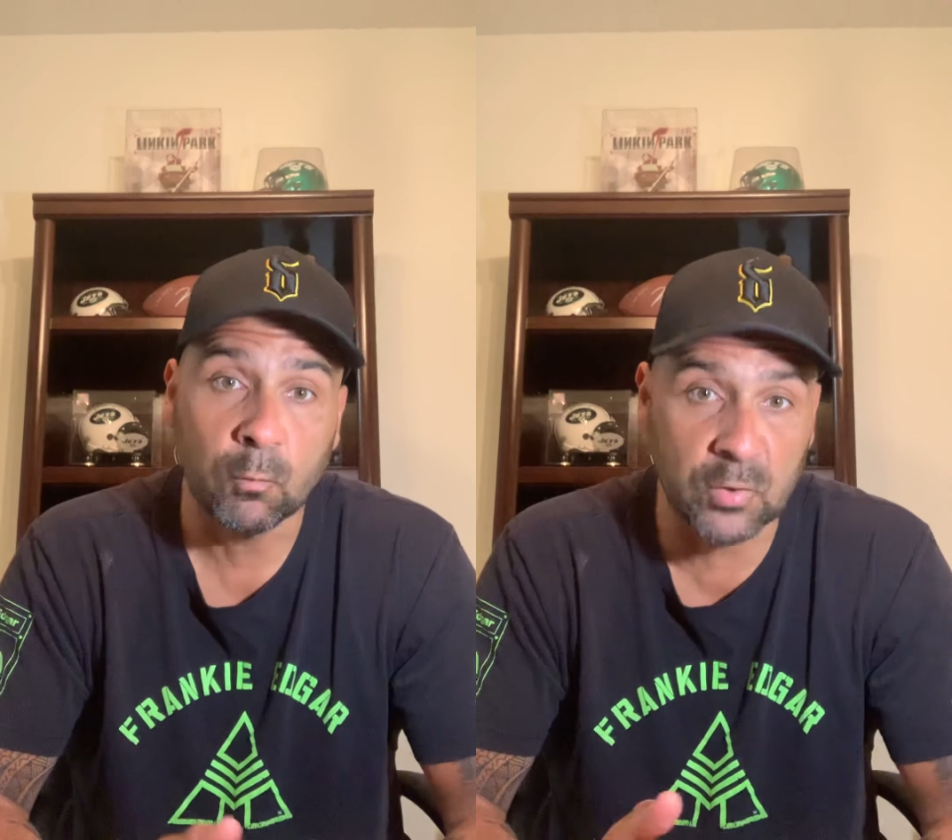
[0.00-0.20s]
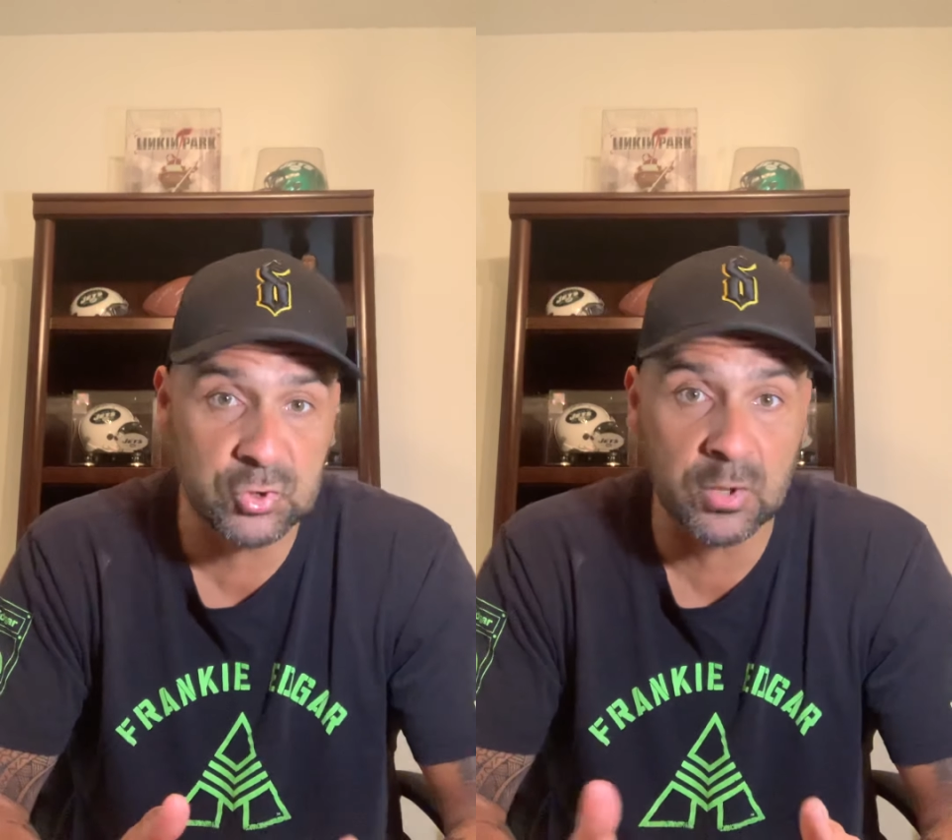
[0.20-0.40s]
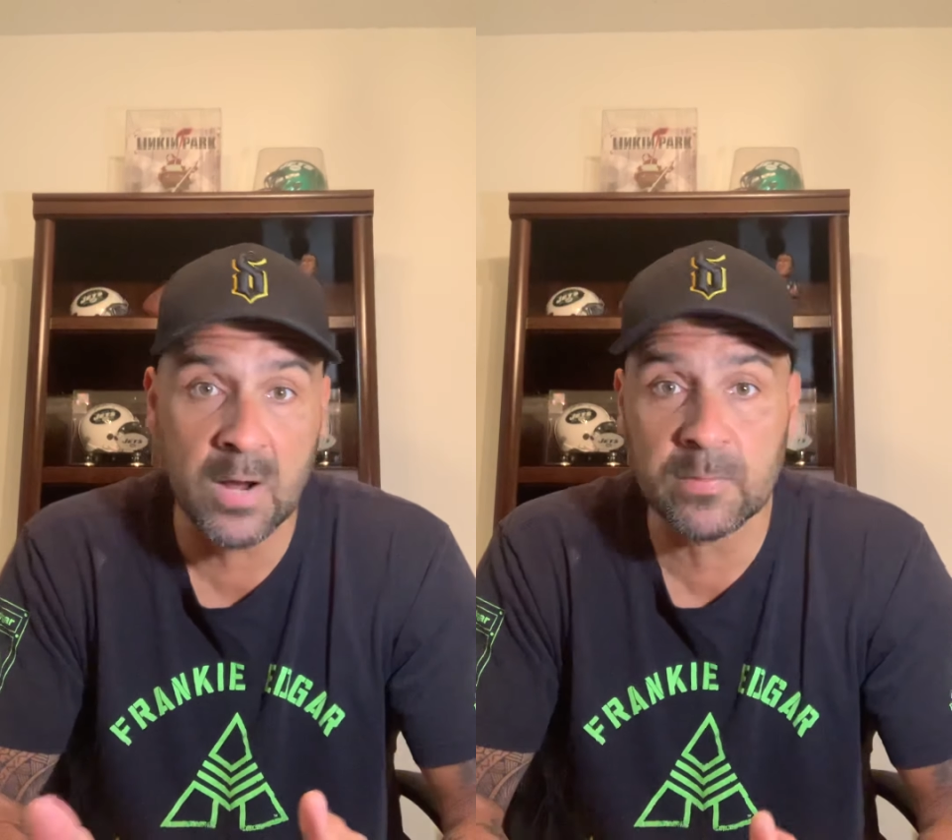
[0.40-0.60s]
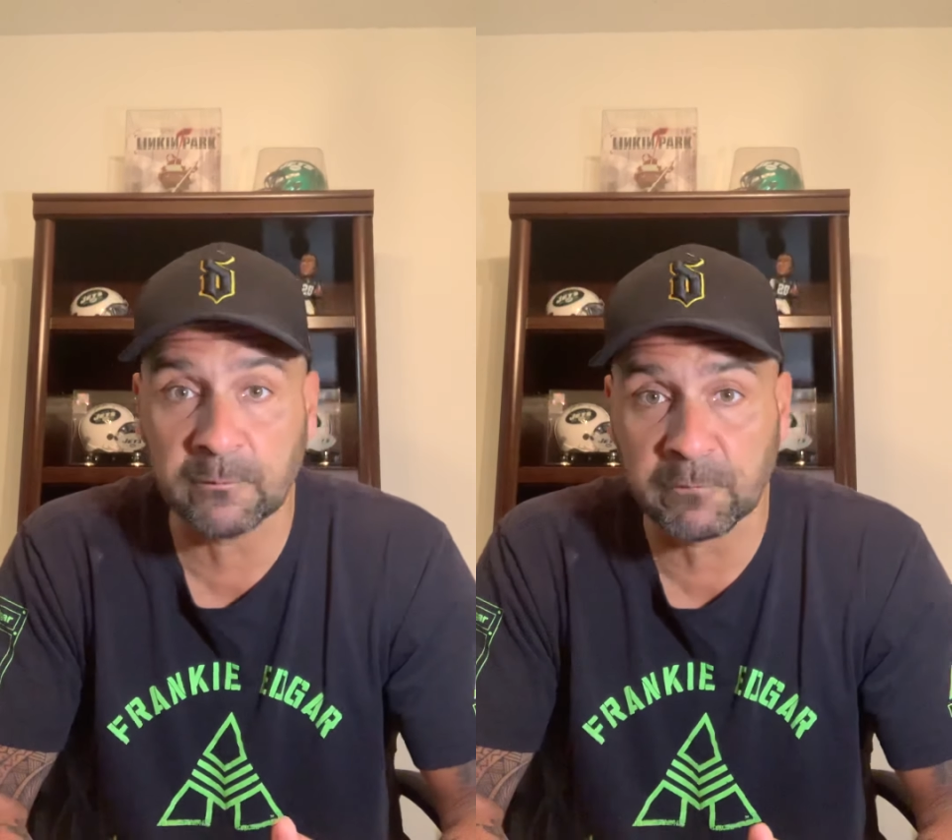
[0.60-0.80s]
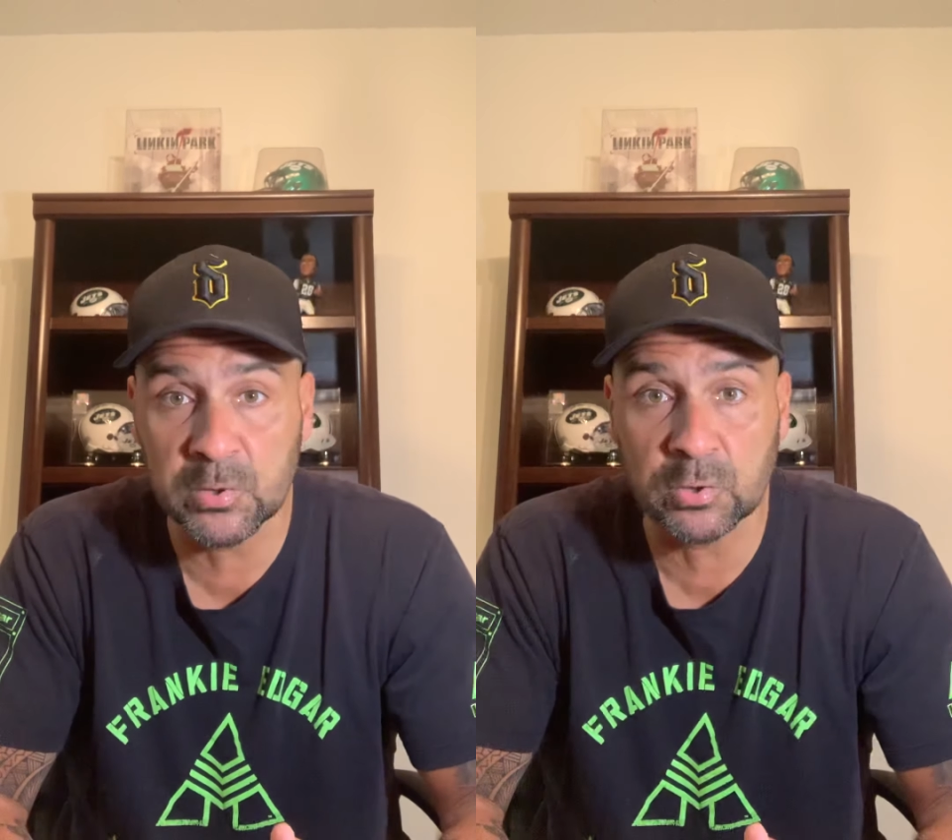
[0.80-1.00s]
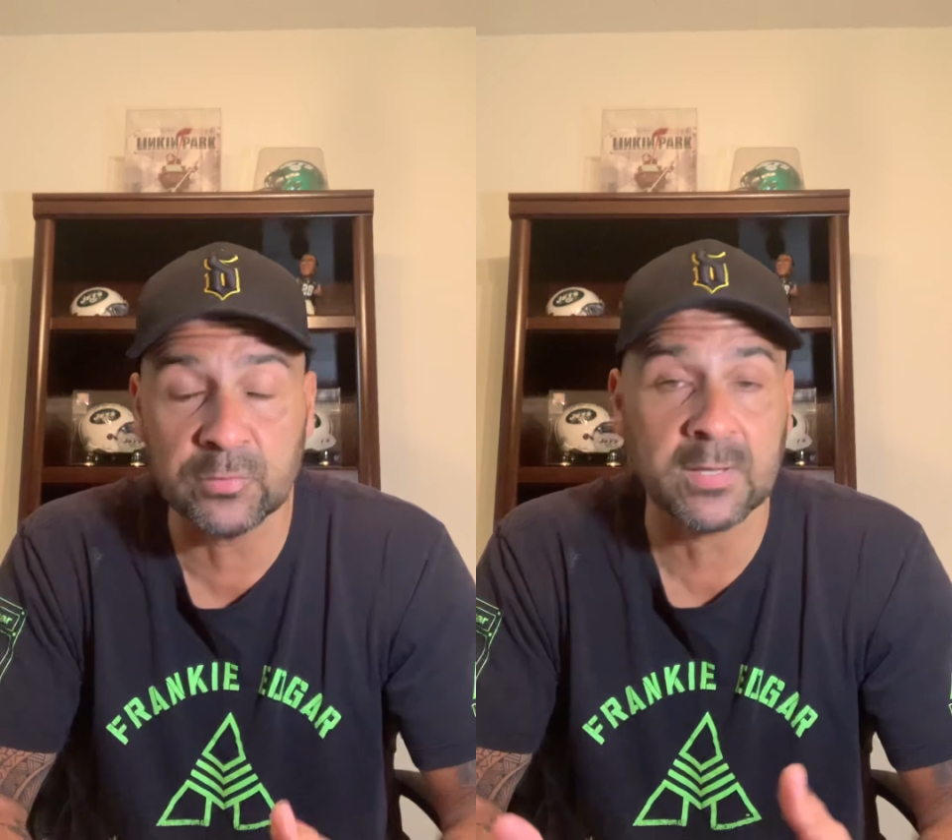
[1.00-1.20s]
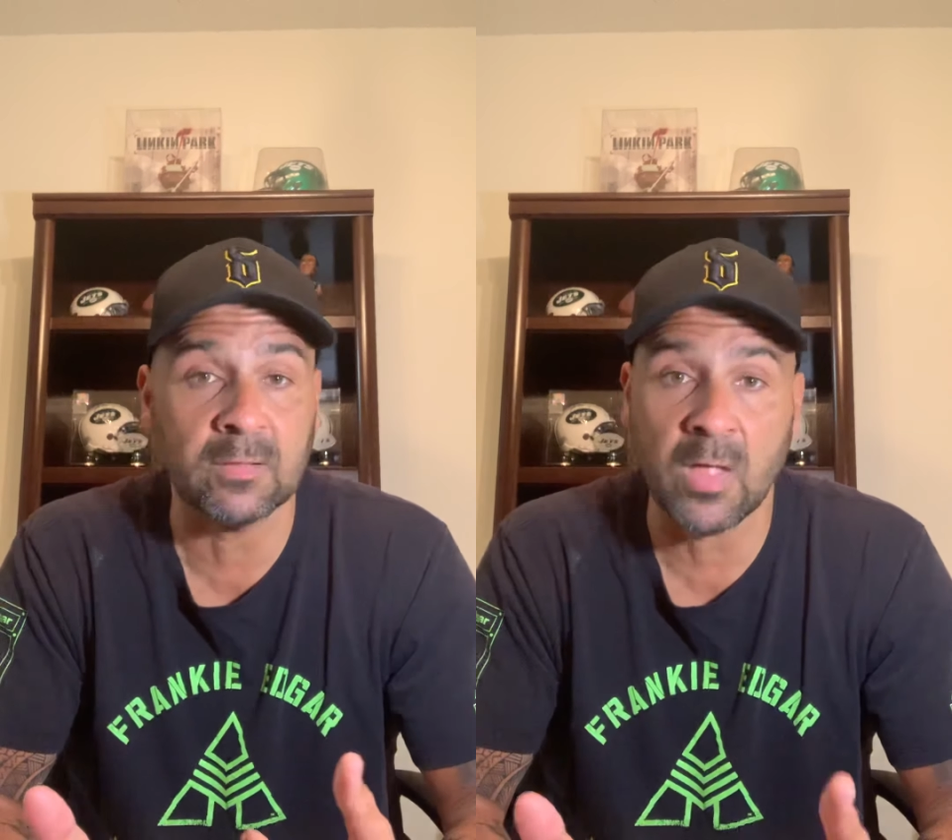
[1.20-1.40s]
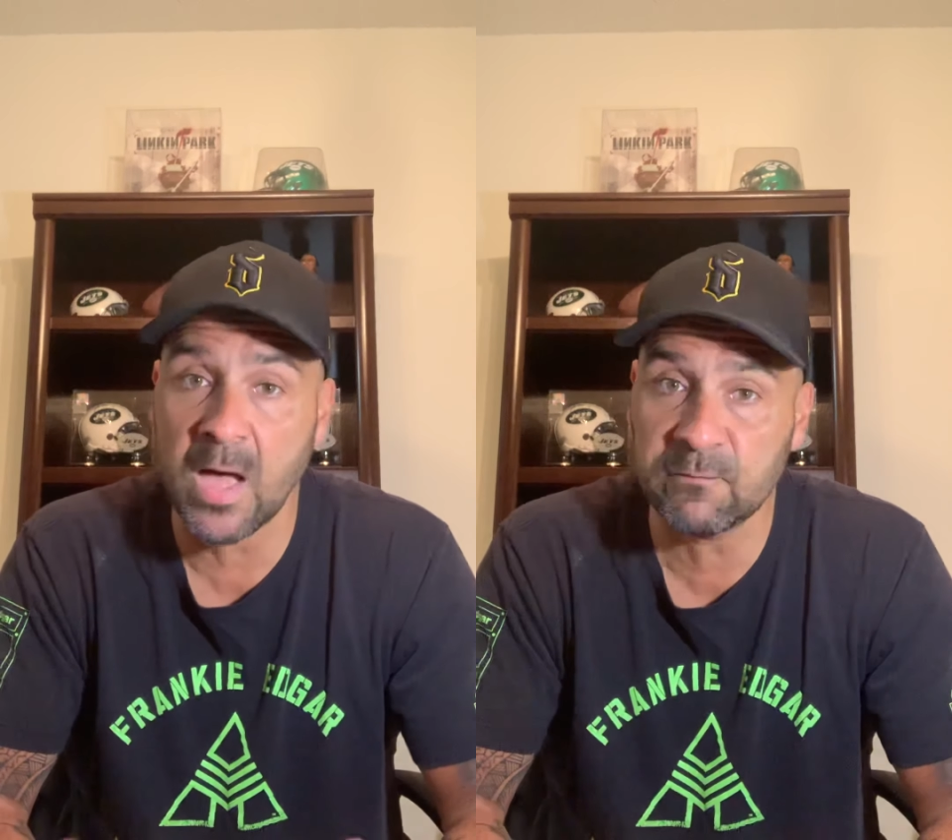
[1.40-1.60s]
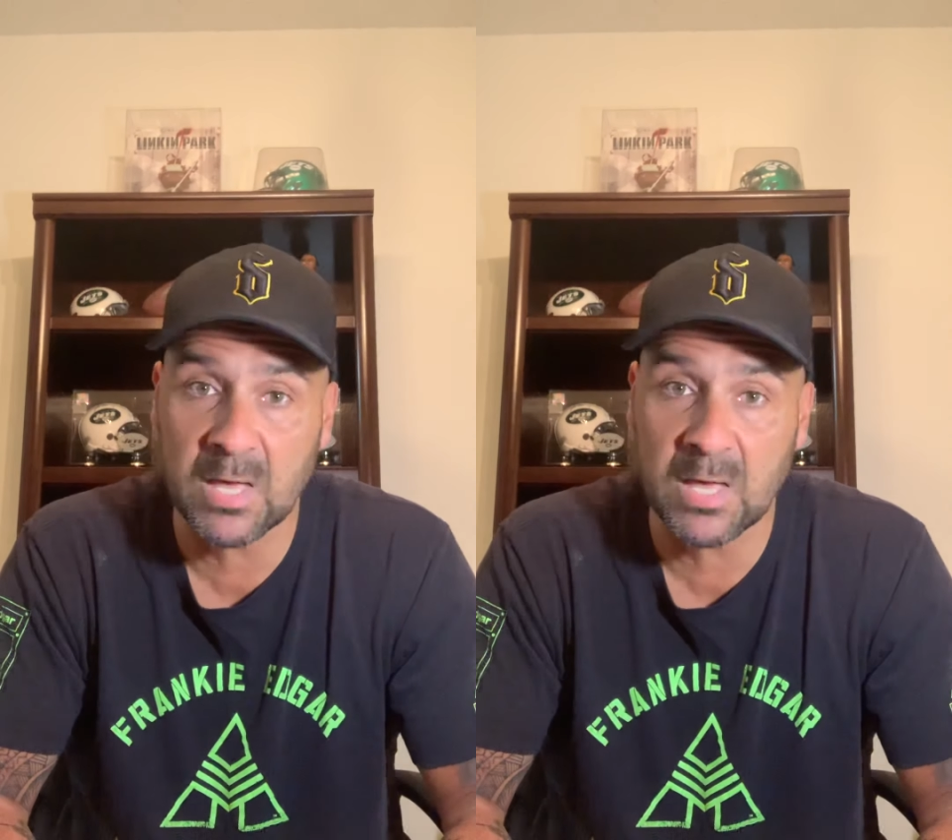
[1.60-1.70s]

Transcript: Once you get on the field in live